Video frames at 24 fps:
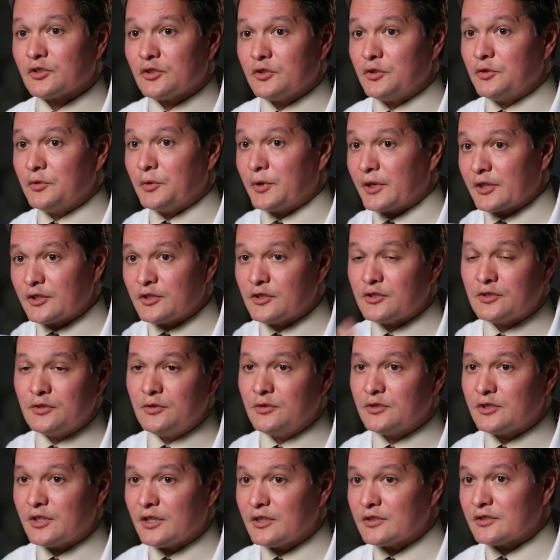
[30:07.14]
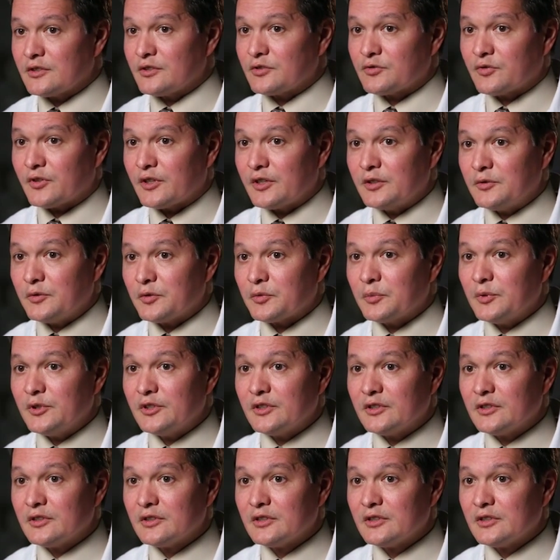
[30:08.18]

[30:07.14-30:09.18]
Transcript: So you want to just use his is fine with me.